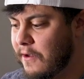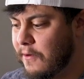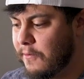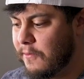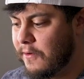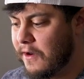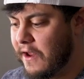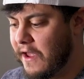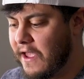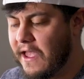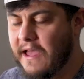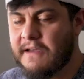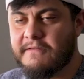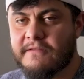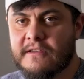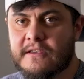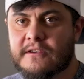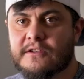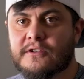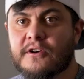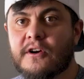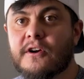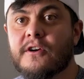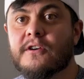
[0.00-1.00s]
When I have
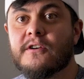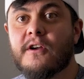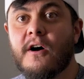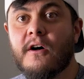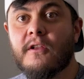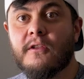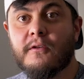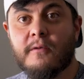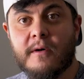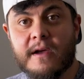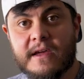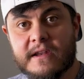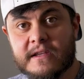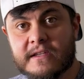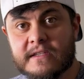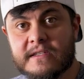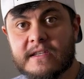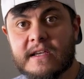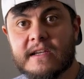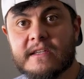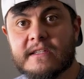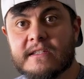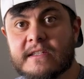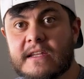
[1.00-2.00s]
this turned all the way to
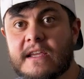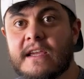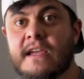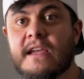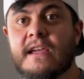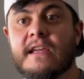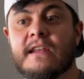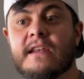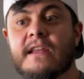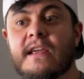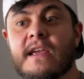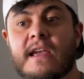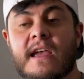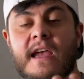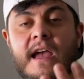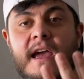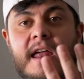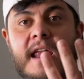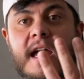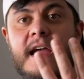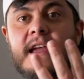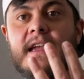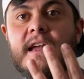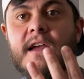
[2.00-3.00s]
16
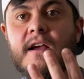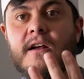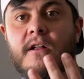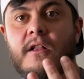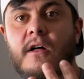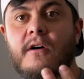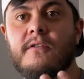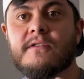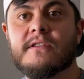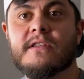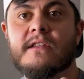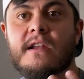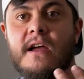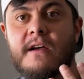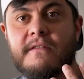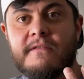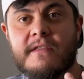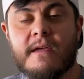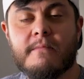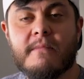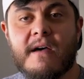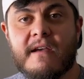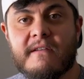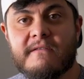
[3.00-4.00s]
and I get close enough
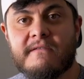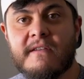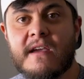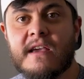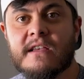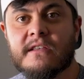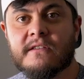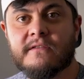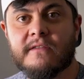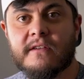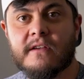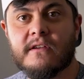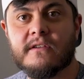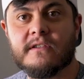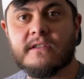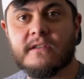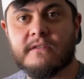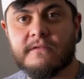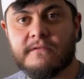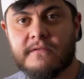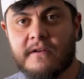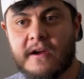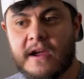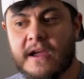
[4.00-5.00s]
that my face fills
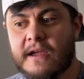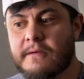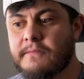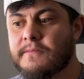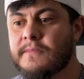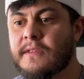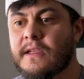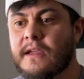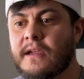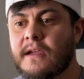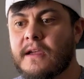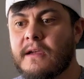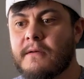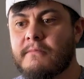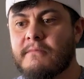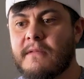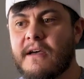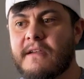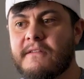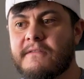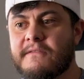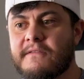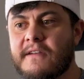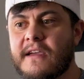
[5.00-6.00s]
the frame,
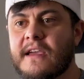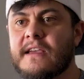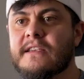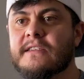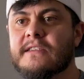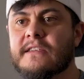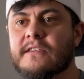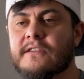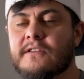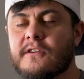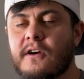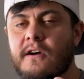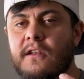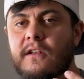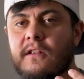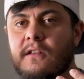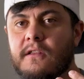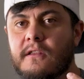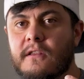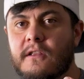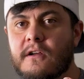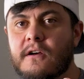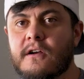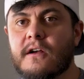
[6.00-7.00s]
my face is going to
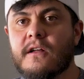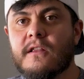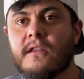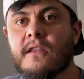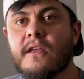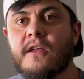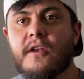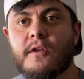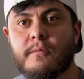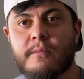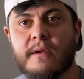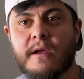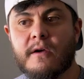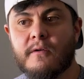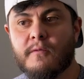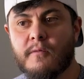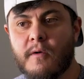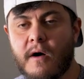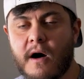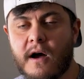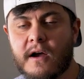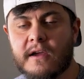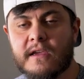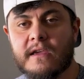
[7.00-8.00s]
look a little bit
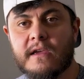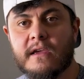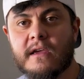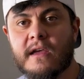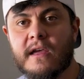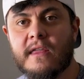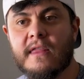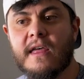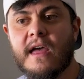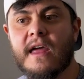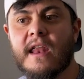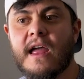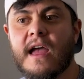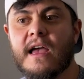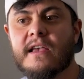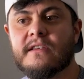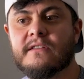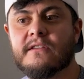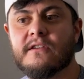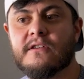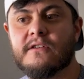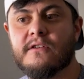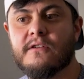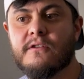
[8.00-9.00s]
wonky, and that has
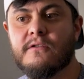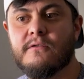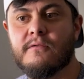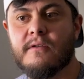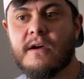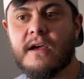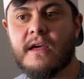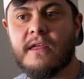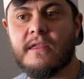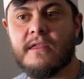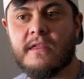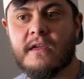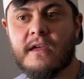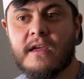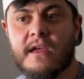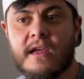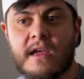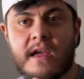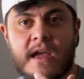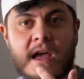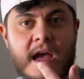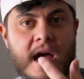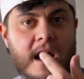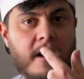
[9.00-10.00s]
to do with
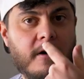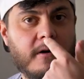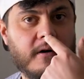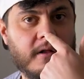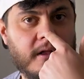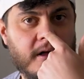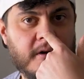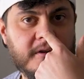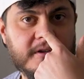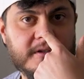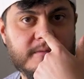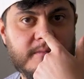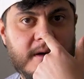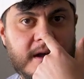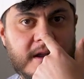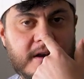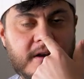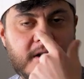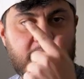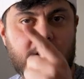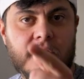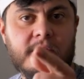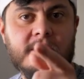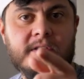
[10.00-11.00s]
how close my
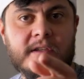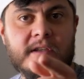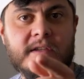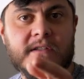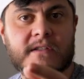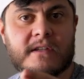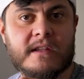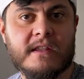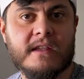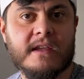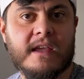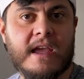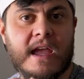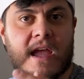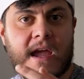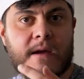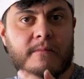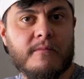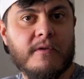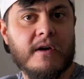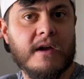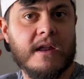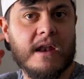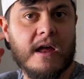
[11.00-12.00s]
nose is to the
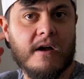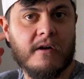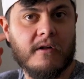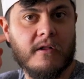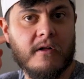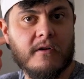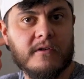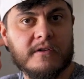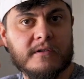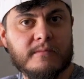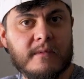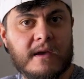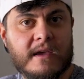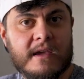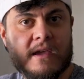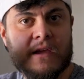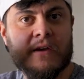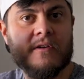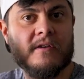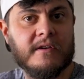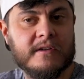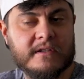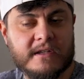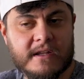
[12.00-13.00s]
camera and how close my
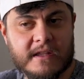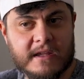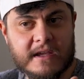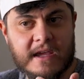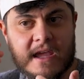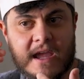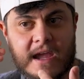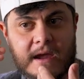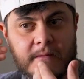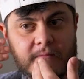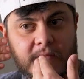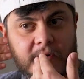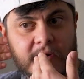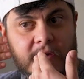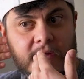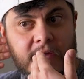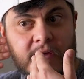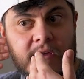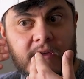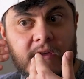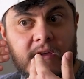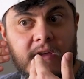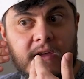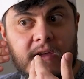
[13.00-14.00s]
ear is to the camera
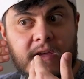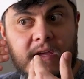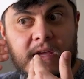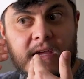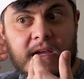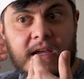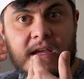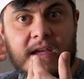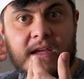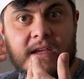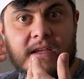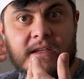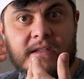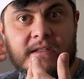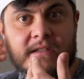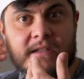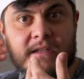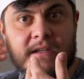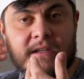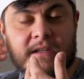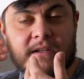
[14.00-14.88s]
is